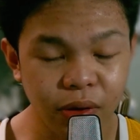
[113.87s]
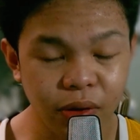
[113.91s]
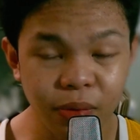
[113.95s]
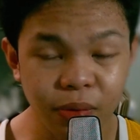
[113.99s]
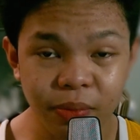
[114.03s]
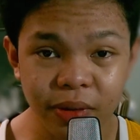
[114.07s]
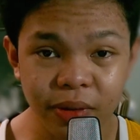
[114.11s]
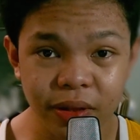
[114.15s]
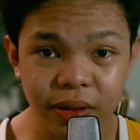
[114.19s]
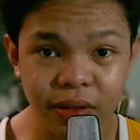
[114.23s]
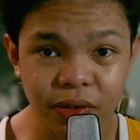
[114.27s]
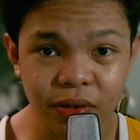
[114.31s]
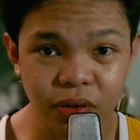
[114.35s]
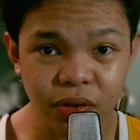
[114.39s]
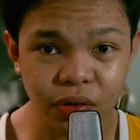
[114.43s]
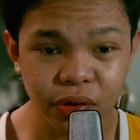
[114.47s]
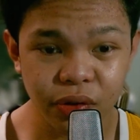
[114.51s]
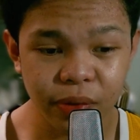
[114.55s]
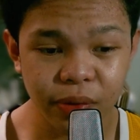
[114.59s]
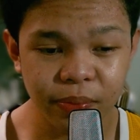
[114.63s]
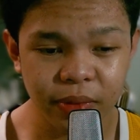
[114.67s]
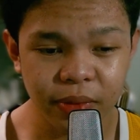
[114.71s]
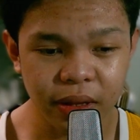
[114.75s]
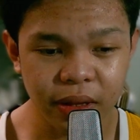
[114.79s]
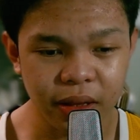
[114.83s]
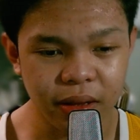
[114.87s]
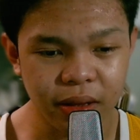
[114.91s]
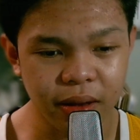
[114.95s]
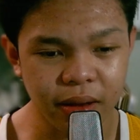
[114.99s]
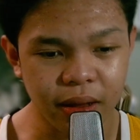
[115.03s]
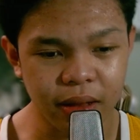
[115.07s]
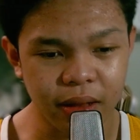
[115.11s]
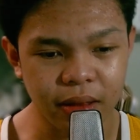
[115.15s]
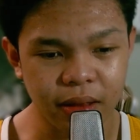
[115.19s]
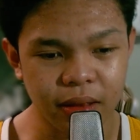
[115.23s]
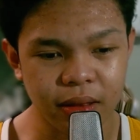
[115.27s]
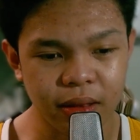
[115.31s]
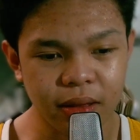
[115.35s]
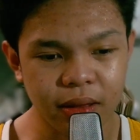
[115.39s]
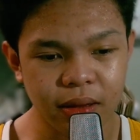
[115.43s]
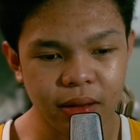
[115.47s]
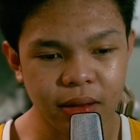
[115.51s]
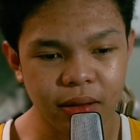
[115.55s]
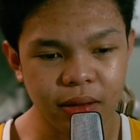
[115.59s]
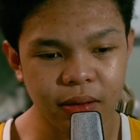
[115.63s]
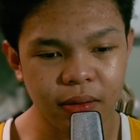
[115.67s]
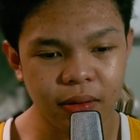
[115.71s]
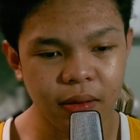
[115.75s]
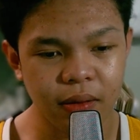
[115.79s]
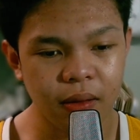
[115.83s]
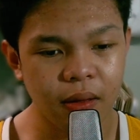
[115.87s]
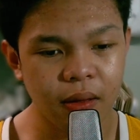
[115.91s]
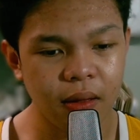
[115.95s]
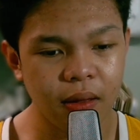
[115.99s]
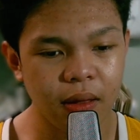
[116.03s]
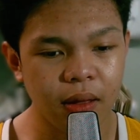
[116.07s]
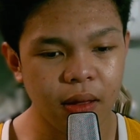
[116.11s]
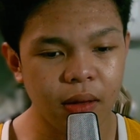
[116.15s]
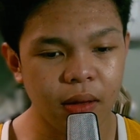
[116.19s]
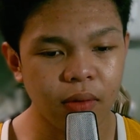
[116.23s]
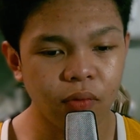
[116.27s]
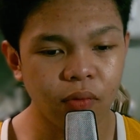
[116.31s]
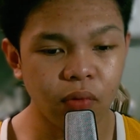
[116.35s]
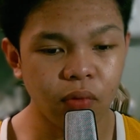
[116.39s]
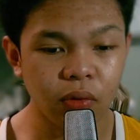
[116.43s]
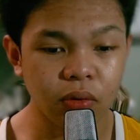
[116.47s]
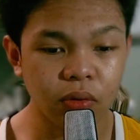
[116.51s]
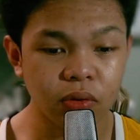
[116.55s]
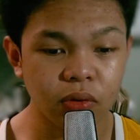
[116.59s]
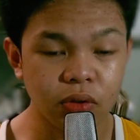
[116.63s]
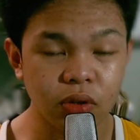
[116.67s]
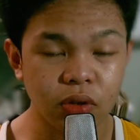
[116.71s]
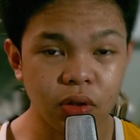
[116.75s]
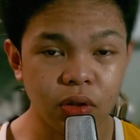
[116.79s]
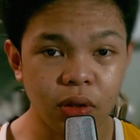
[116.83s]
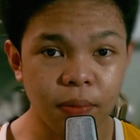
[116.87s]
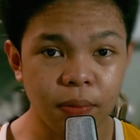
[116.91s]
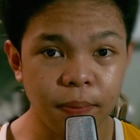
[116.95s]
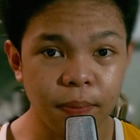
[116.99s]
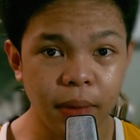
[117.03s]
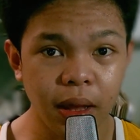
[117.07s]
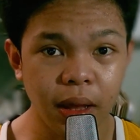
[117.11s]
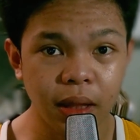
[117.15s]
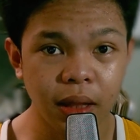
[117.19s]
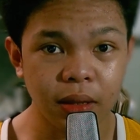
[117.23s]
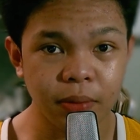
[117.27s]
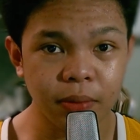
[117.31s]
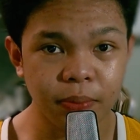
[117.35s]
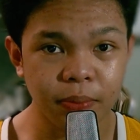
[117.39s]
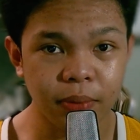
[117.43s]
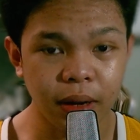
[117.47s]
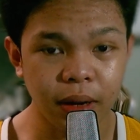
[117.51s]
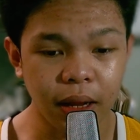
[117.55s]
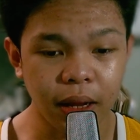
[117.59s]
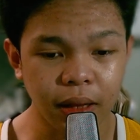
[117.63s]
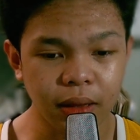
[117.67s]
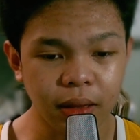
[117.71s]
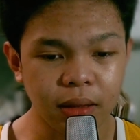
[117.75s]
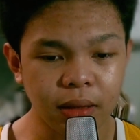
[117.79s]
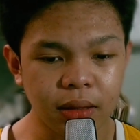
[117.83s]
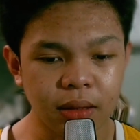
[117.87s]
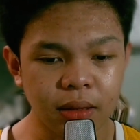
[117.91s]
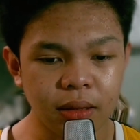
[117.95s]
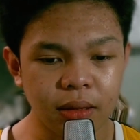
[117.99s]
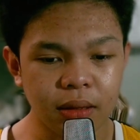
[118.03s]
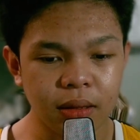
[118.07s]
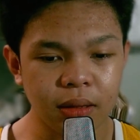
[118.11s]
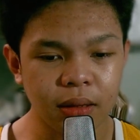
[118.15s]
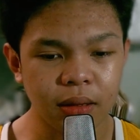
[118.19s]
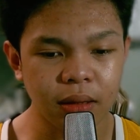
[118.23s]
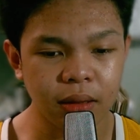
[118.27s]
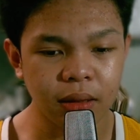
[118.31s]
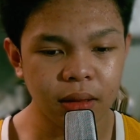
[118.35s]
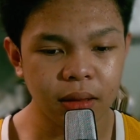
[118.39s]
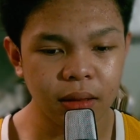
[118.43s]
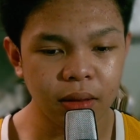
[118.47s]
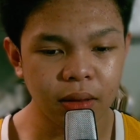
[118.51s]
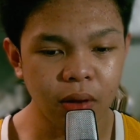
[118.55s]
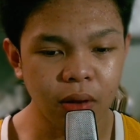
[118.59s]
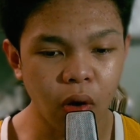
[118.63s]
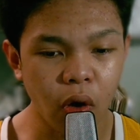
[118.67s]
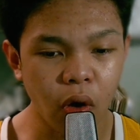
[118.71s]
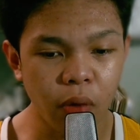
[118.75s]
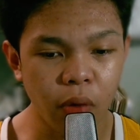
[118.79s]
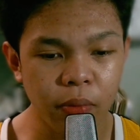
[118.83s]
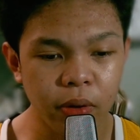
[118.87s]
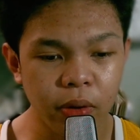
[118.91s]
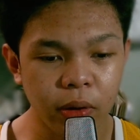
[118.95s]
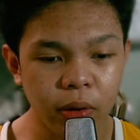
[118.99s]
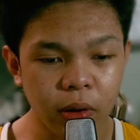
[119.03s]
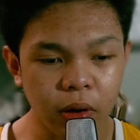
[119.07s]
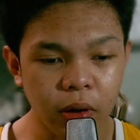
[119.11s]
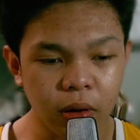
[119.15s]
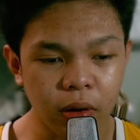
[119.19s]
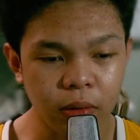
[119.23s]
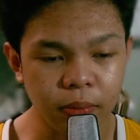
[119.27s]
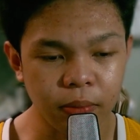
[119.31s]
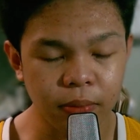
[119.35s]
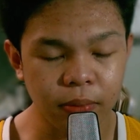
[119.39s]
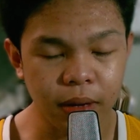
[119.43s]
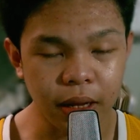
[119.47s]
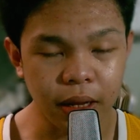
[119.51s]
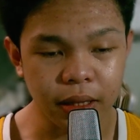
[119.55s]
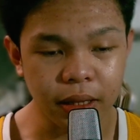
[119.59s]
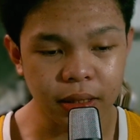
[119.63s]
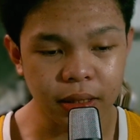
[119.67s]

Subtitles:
descripted yet. Focus on the main plot, the overall plot,